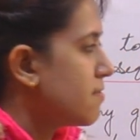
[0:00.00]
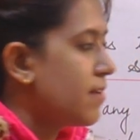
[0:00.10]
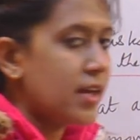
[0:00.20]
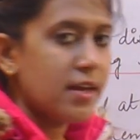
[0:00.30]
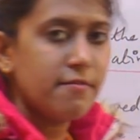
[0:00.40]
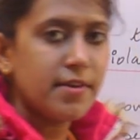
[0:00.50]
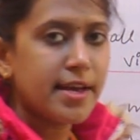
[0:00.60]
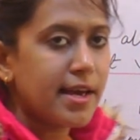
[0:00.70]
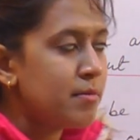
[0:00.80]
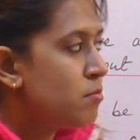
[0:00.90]
way we
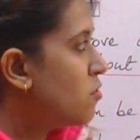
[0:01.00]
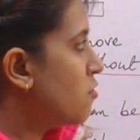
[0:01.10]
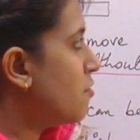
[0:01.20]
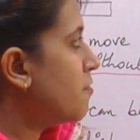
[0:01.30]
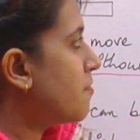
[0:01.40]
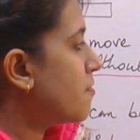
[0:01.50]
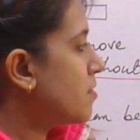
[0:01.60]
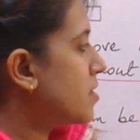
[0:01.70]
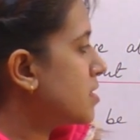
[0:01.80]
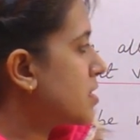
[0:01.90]
can move
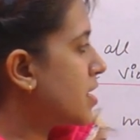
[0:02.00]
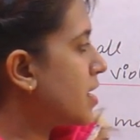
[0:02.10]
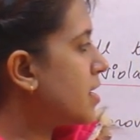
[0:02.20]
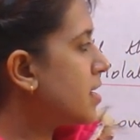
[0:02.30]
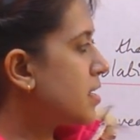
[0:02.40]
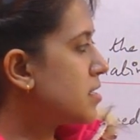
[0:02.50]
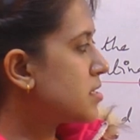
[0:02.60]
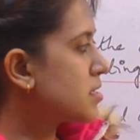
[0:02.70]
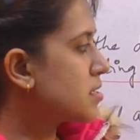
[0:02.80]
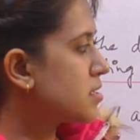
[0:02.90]
3
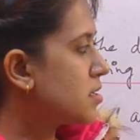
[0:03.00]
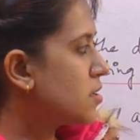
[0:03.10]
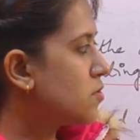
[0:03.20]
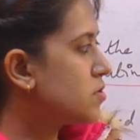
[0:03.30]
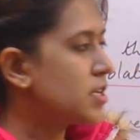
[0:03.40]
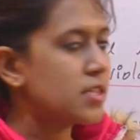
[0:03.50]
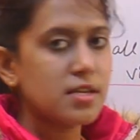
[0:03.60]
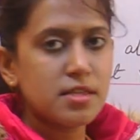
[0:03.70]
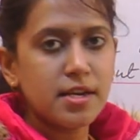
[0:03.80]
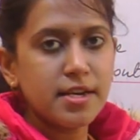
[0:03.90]
disks using
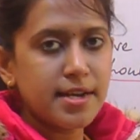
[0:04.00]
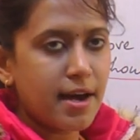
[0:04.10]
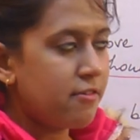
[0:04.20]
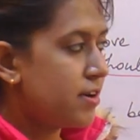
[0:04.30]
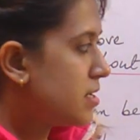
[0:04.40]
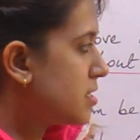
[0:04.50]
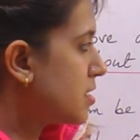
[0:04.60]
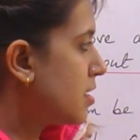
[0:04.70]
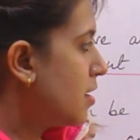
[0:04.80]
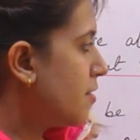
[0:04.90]
the 3 towers
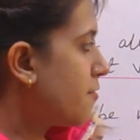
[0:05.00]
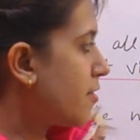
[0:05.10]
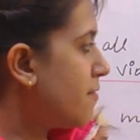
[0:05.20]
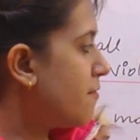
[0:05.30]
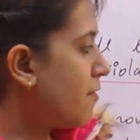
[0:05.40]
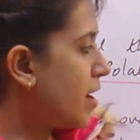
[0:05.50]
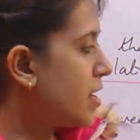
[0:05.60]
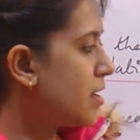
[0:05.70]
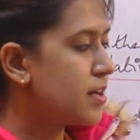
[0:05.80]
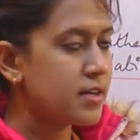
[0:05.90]
from
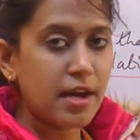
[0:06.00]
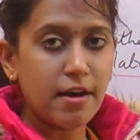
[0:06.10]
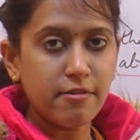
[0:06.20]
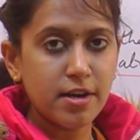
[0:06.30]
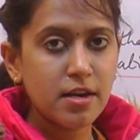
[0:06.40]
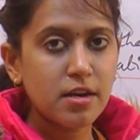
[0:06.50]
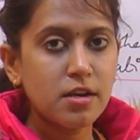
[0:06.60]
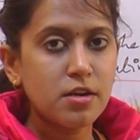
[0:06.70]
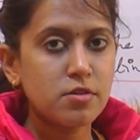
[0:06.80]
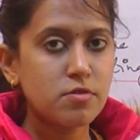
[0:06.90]
one tower
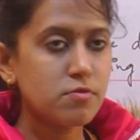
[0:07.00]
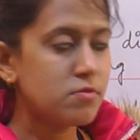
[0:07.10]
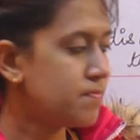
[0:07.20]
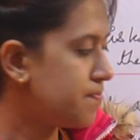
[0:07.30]
to